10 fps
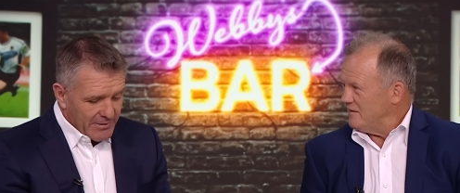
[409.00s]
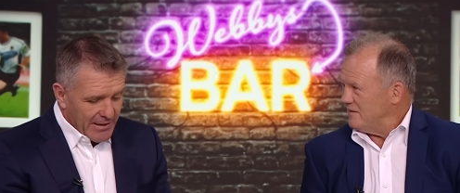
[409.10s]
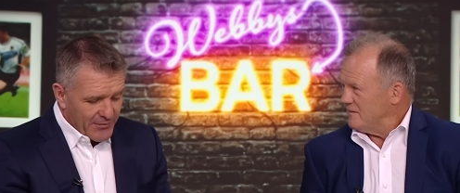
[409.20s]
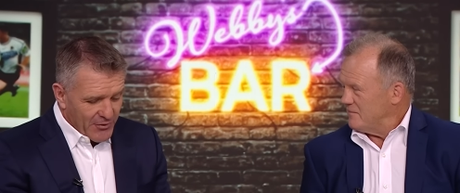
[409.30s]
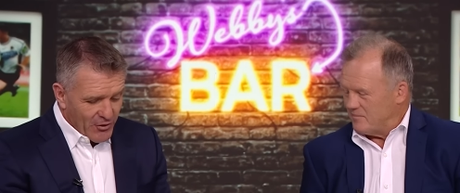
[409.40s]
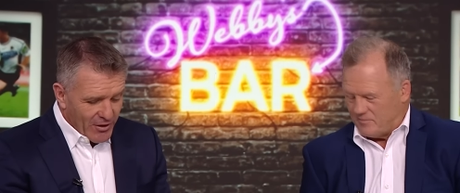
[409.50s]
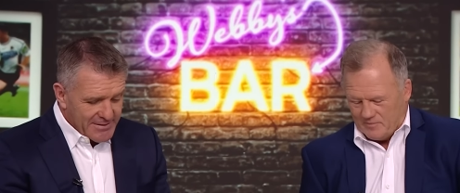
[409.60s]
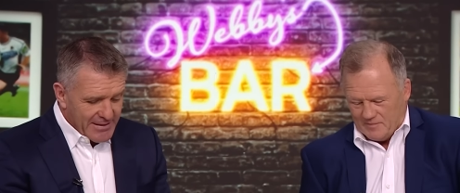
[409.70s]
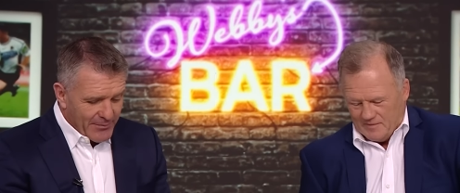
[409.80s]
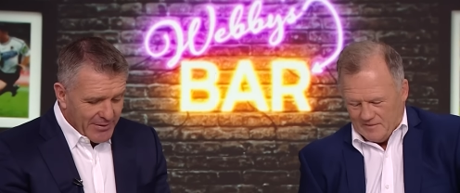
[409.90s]
Speaker 1: We have the
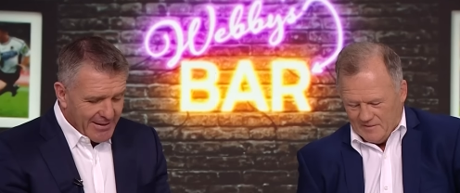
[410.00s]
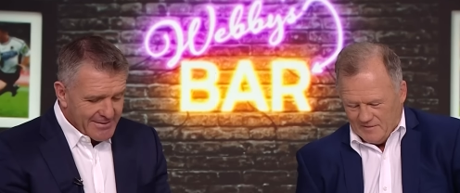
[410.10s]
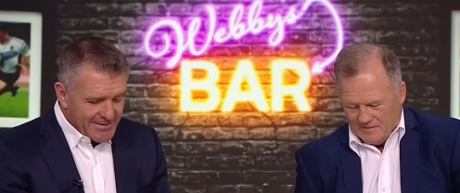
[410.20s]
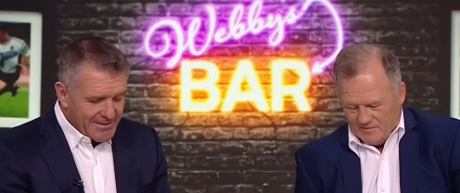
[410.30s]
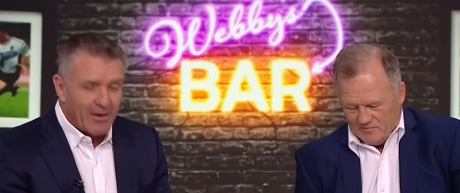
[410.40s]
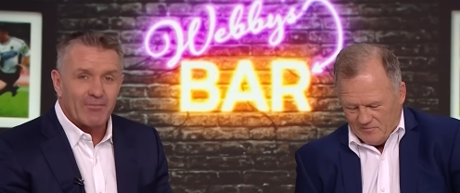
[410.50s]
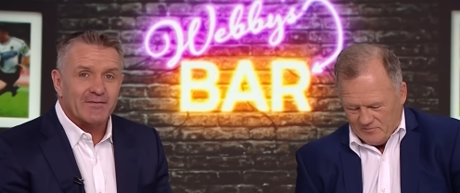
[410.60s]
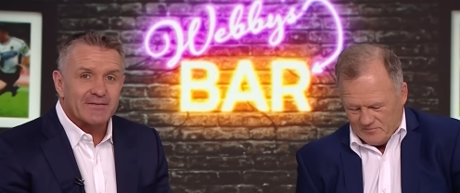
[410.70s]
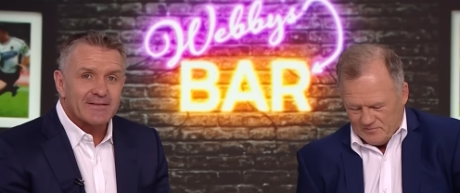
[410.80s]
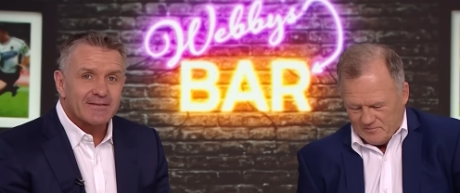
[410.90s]
Knights up
Speaker 2: against the
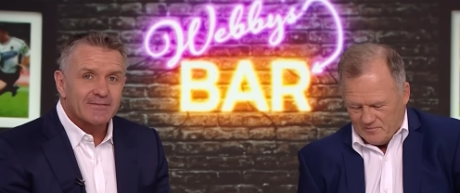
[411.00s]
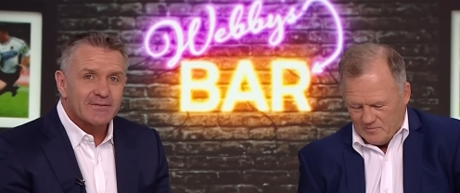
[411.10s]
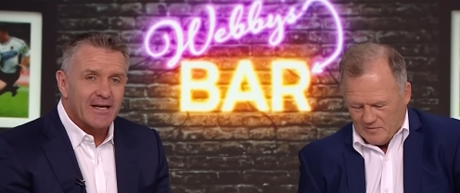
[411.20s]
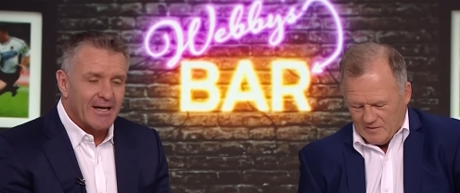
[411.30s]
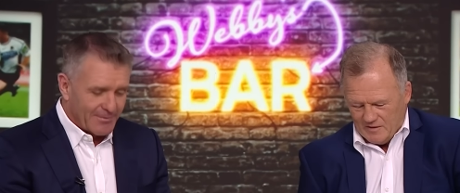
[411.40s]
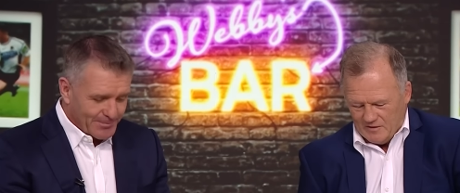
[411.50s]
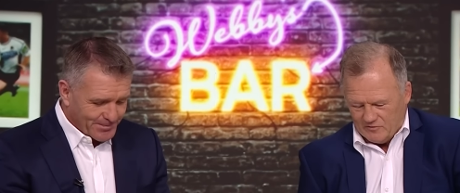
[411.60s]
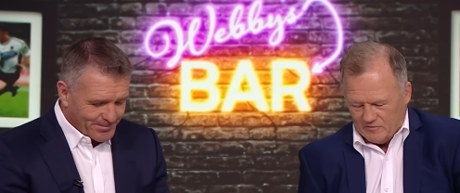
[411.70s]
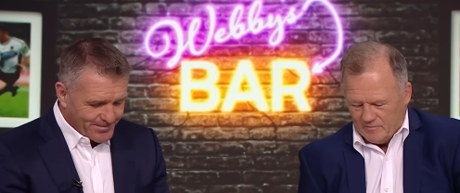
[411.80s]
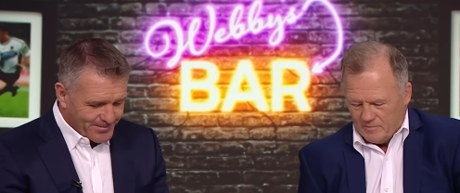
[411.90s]
Dolphins. Now.
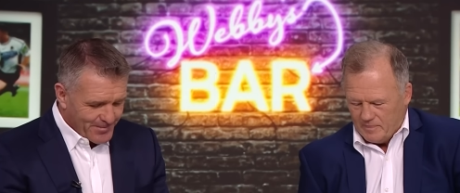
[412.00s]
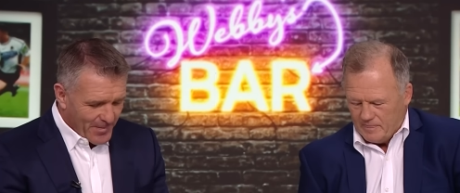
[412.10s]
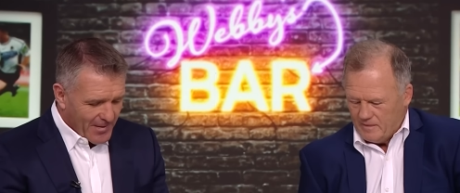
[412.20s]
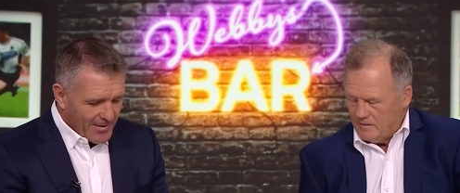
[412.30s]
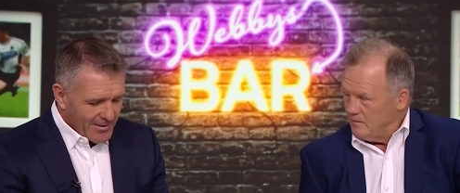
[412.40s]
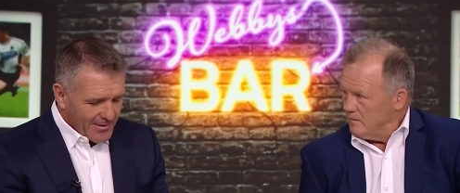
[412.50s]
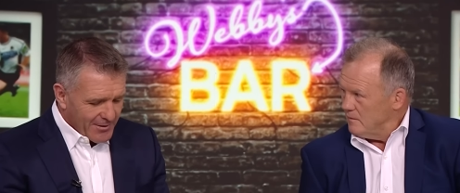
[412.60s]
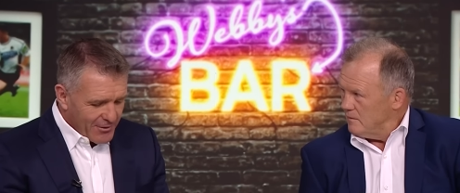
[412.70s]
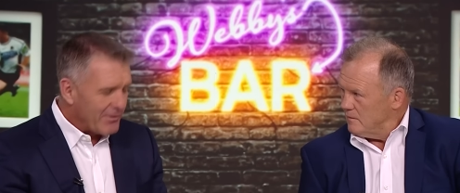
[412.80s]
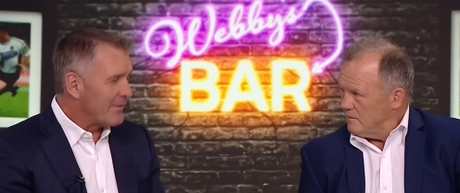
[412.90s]
Yes.
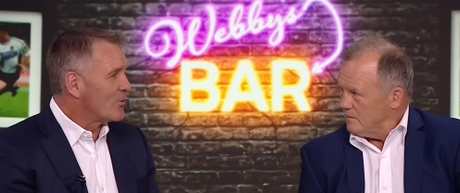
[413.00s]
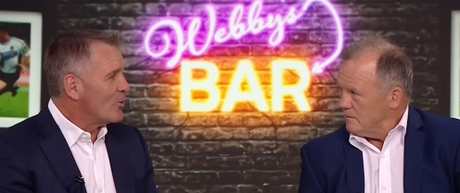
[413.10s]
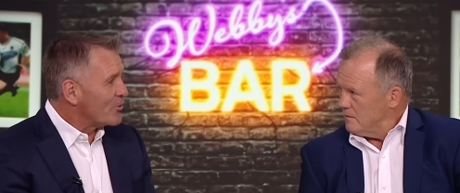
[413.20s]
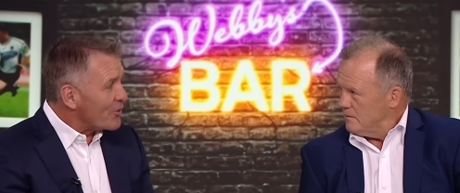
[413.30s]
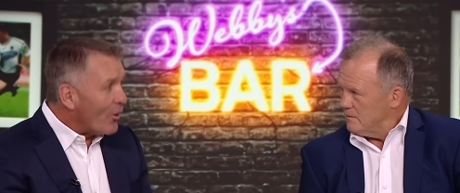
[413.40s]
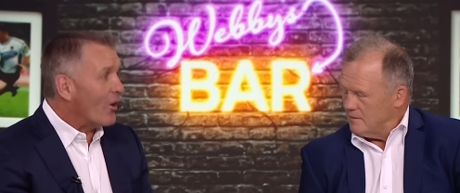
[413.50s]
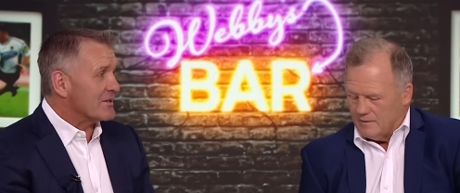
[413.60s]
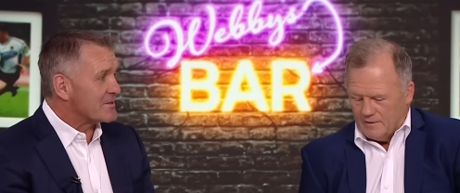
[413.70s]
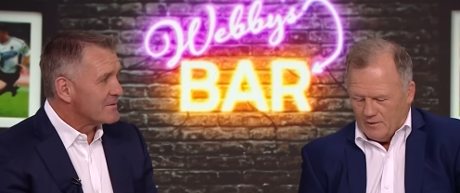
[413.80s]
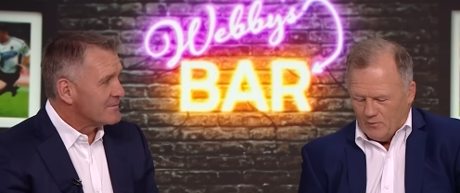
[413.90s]
You have gone the
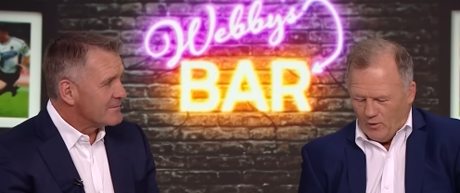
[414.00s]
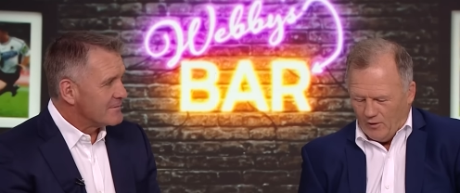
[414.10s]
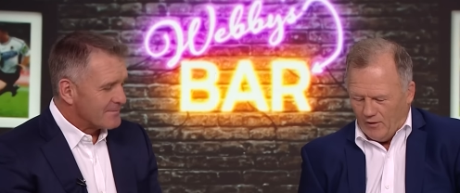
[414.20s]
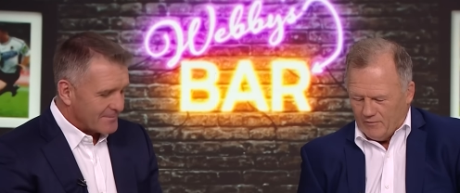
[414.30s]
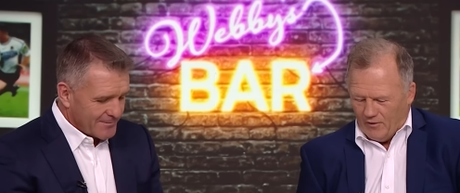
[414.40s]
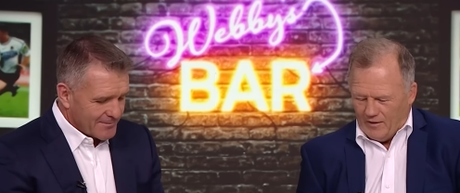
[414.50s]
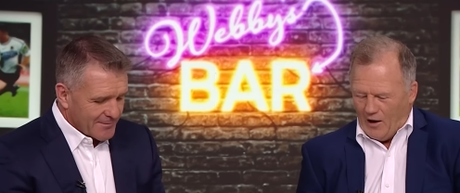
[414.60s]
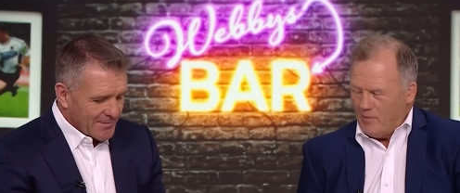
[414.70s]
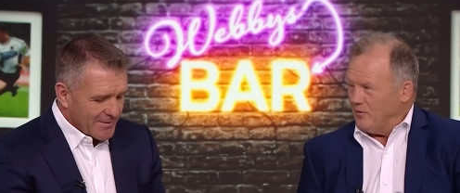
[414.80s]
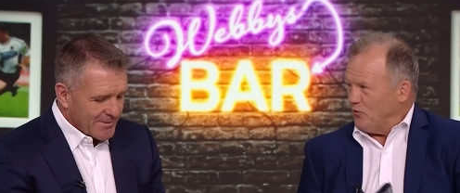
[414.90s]
Knights. Well, I, I
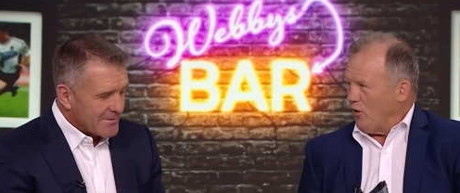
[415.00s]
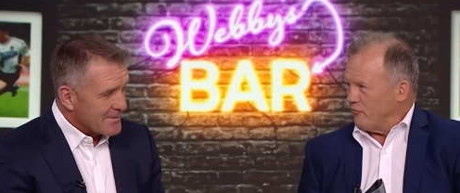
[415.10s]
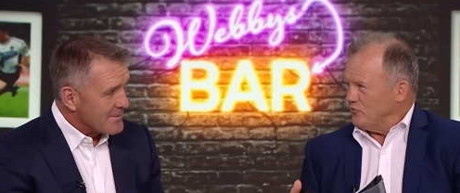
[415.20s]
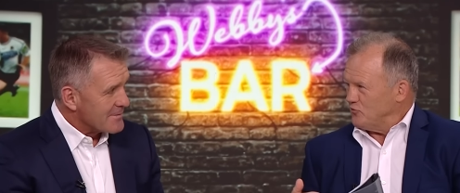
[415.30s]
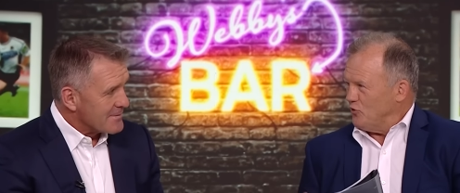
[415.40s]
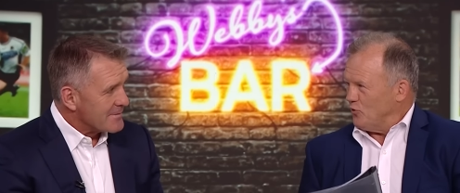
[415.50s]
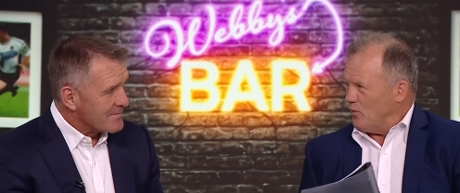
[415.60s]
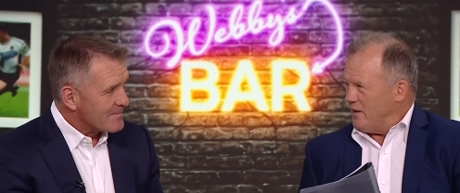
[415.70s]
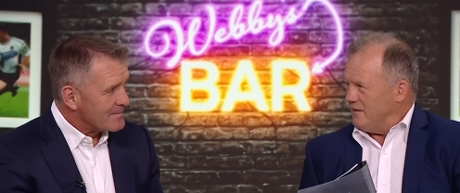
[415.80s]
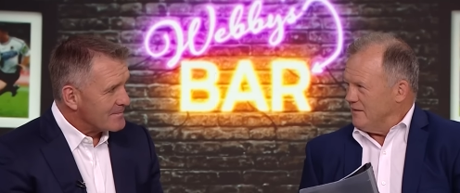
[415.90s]
hope the Dolphins do
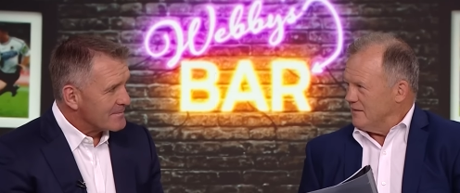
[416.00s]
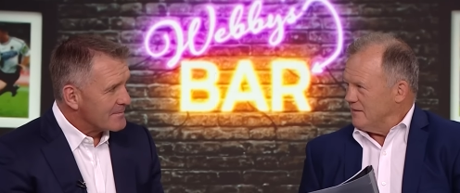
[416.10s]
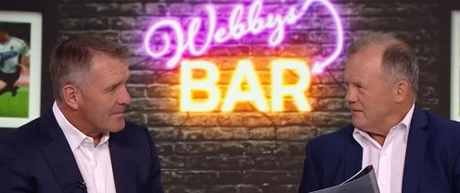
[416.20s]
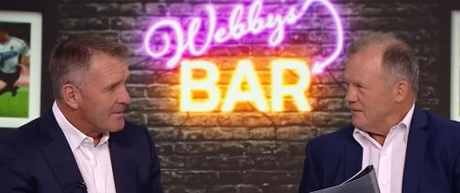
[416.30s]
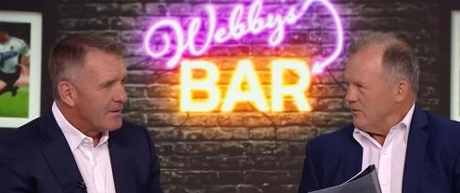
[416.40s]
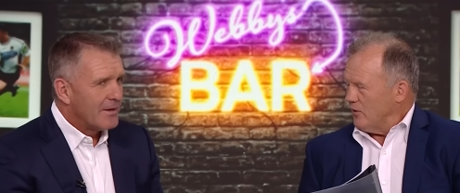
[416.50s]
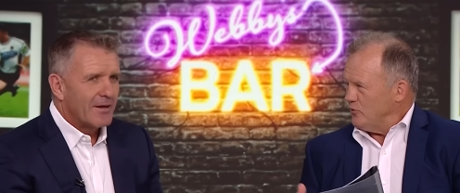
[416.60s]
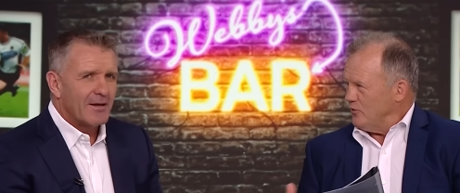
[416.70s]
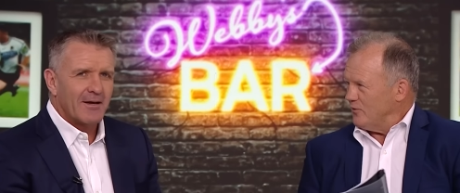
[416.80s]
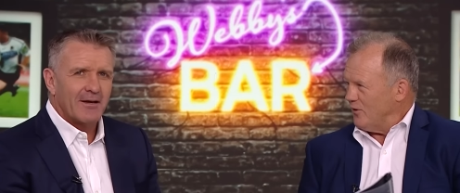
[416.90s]
win. I
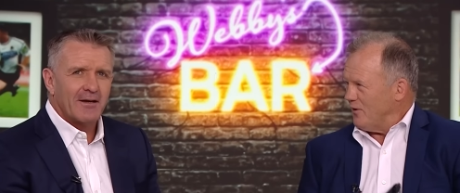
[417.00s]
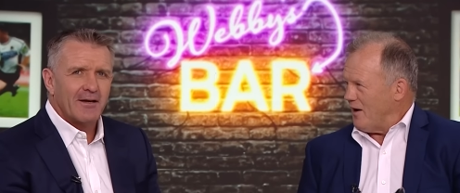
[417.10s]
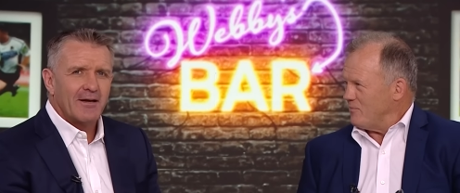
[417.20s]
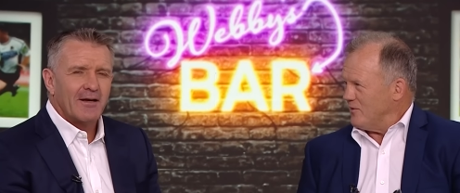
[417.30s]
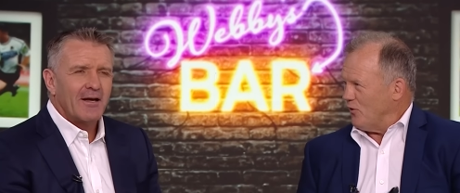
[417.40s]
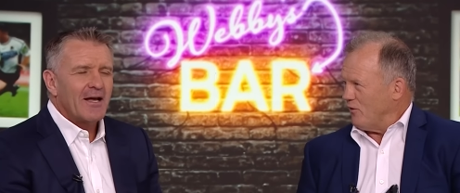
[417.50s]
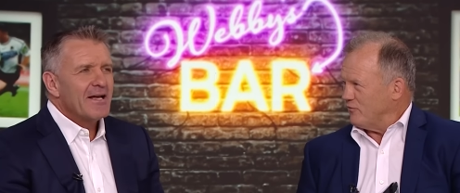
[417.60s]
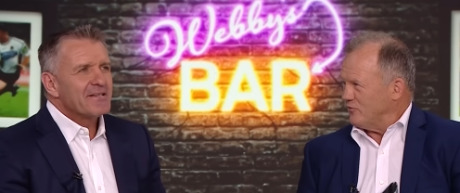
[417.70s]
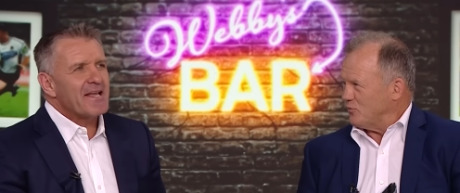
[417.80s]
do. I hope the Dolphins